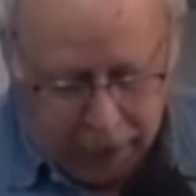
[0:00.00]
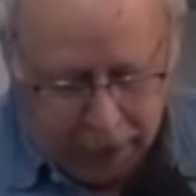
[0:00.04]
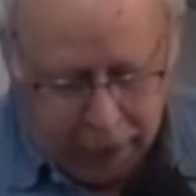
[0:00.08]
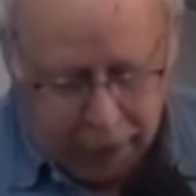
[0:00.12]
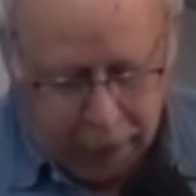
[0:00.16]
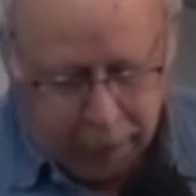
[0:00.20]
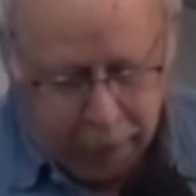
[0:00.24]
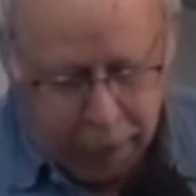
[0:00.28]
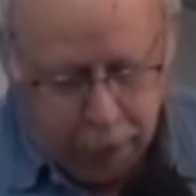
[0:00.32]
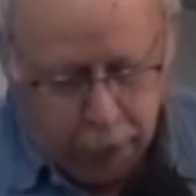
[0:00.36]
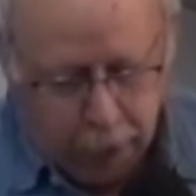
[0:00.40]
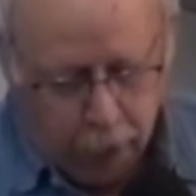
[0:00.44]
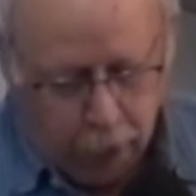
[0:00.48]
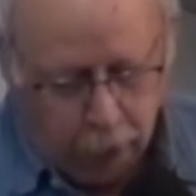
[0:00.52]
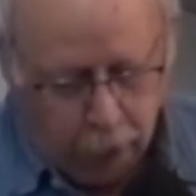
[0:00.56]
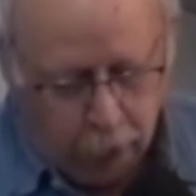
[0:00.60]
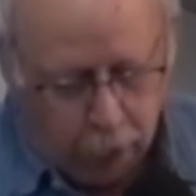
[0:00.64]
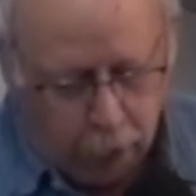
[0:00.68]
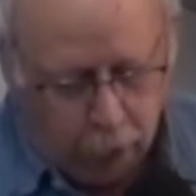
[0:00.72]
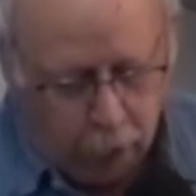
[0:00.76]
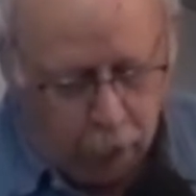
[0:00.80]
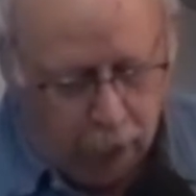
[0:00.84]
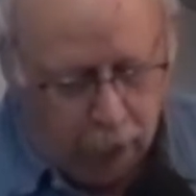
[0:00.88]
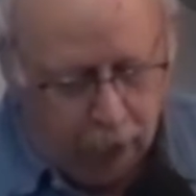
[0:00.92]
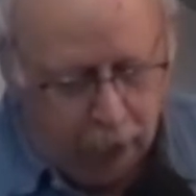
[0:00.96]
a pure
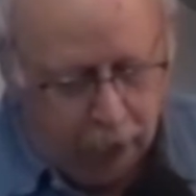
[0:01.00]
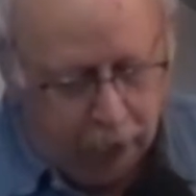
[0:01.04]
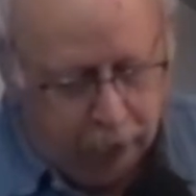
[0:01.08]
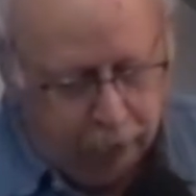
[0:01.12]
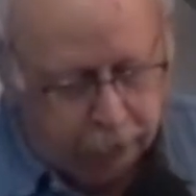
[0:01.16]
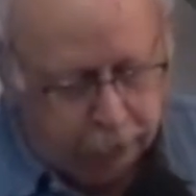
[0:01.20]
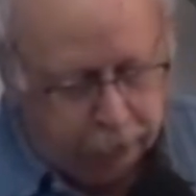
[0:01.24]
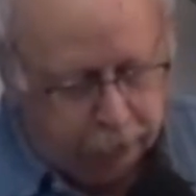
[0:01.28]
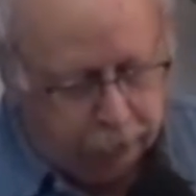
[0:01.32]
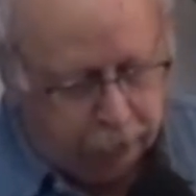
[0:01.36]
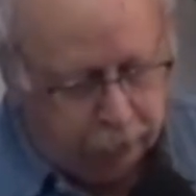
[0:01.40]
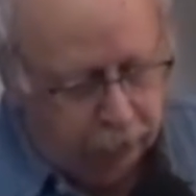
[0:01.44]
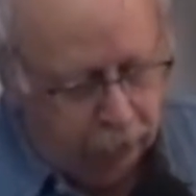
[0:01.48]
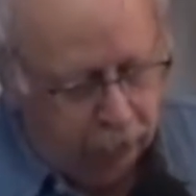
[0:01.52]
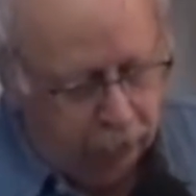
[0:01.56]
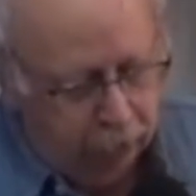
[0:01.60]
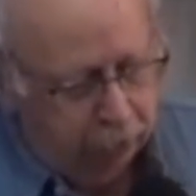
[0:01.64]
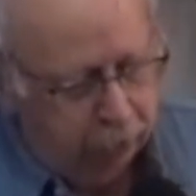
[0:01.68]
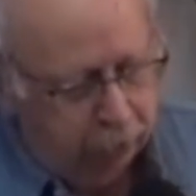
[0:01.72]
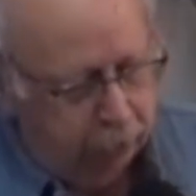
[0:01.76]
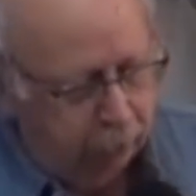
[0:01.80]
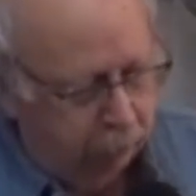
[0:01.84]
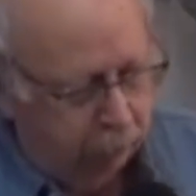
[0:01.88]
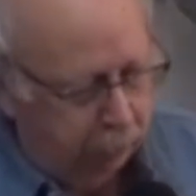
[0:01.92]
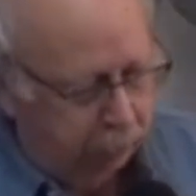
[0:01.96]
grace
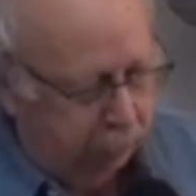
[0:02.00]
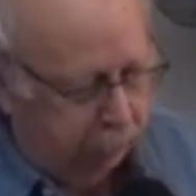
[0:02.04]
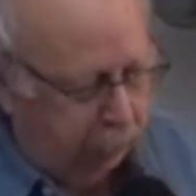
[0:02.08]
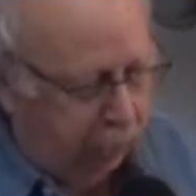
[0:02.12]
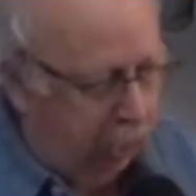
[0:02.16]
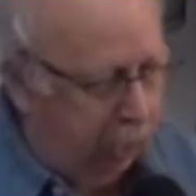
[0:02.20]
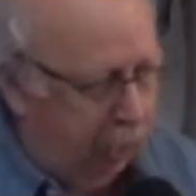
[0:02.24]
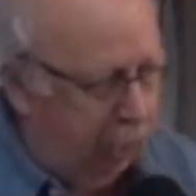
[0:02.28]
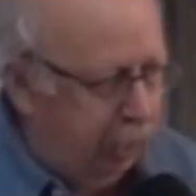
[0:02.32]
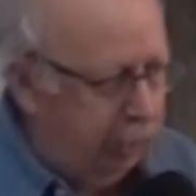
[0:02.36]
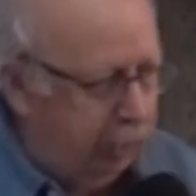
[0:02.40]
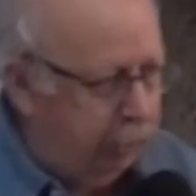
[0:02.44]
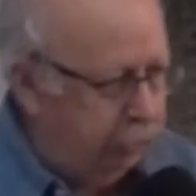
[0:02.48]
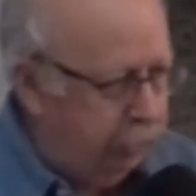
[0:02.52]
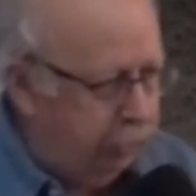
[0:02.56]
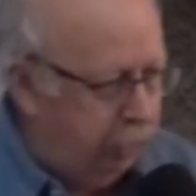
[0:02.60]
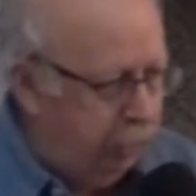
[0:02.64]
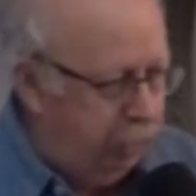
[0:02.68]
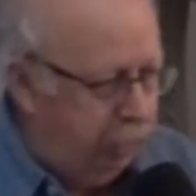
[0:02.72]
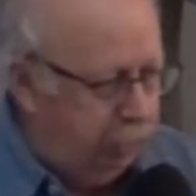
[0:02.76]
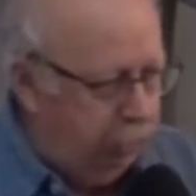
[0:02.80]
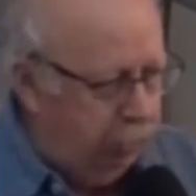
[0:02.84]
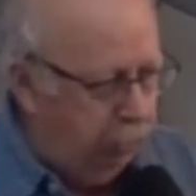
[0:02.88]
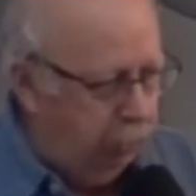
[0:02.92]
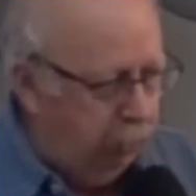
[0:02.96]
that resides
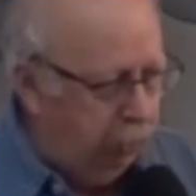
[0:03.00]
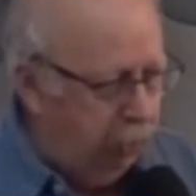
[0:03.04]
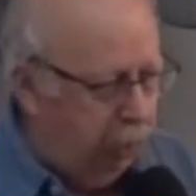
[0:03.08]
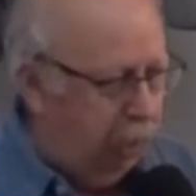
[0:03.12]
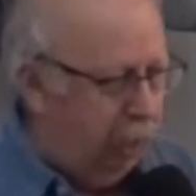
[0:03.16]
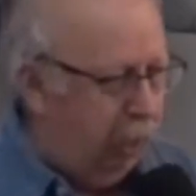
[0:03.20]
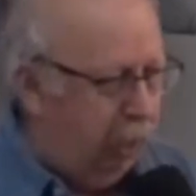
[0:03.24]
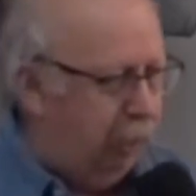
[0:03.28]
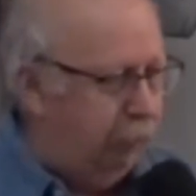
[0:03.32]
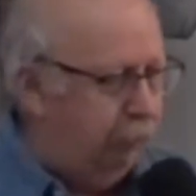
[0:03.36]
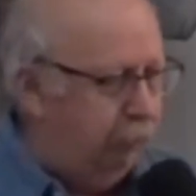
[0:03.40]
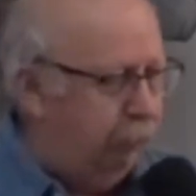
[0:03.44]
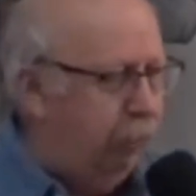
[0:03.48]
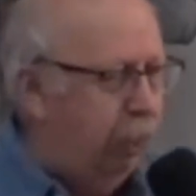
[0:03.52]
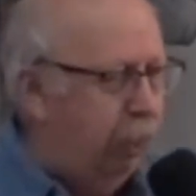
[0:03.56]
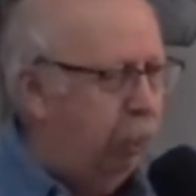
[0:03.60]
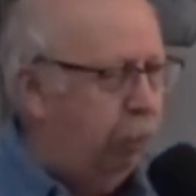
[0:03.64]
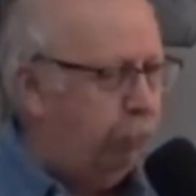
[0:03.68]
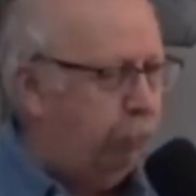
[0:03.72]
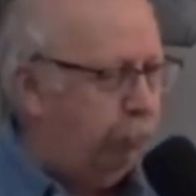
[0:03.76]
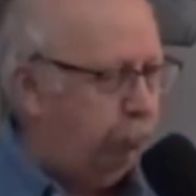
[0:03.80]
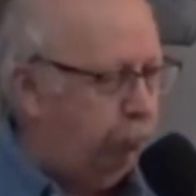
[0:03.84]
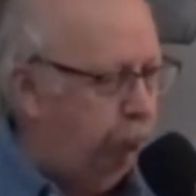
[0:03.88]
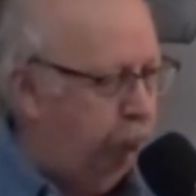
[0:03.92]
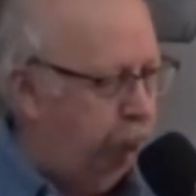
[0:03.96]
in your life
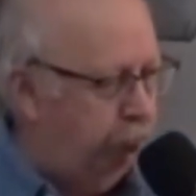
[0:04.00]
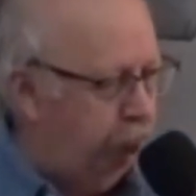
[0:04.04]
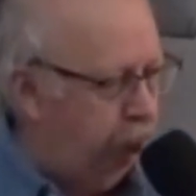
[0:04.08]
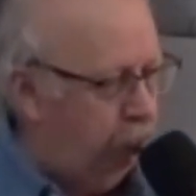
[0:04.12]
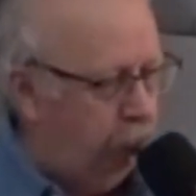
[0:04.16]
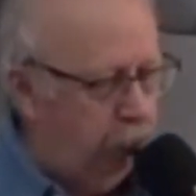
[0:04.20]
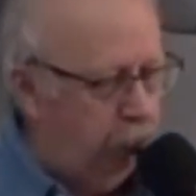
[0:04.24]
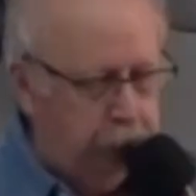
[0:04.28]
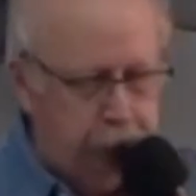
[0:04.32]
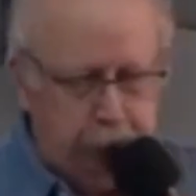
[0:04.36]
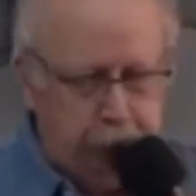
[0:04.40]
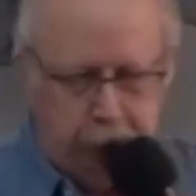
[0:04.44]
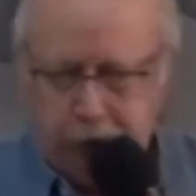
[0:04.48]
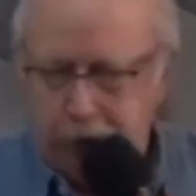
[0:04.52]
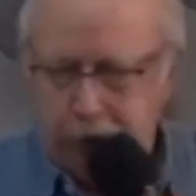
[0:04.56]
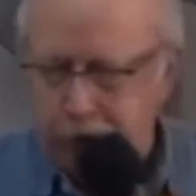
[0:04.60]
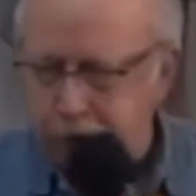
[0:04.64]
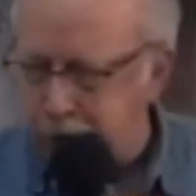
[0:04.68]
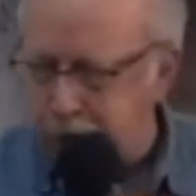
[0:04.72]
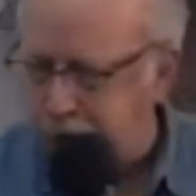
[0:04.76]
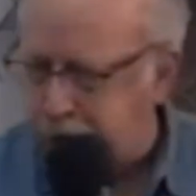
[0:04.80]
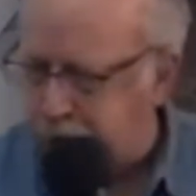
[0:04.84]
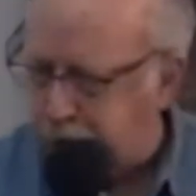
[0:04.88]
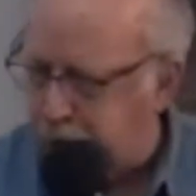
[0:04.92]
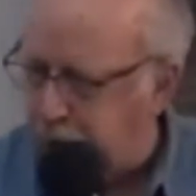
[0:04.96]
through the Lord
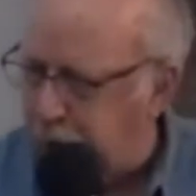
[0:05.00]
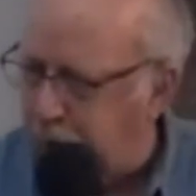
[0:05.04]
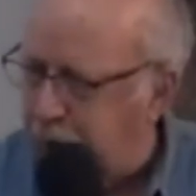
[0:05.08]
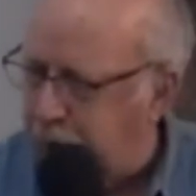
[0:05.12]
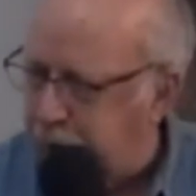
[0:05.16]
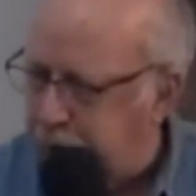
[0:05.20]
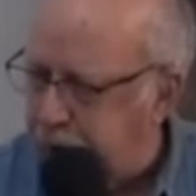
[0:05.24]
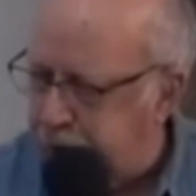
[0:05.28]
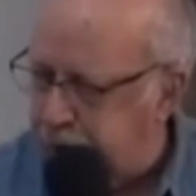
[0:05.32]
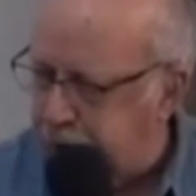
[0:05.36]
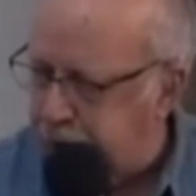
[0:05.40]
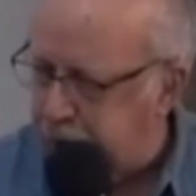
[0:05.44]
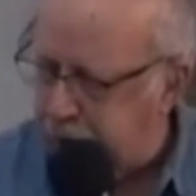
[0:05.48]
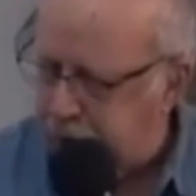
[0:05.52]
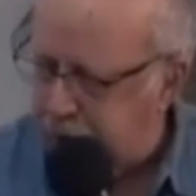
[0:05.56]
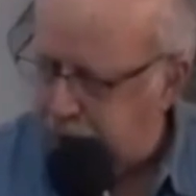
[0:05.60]
Jesus Christ.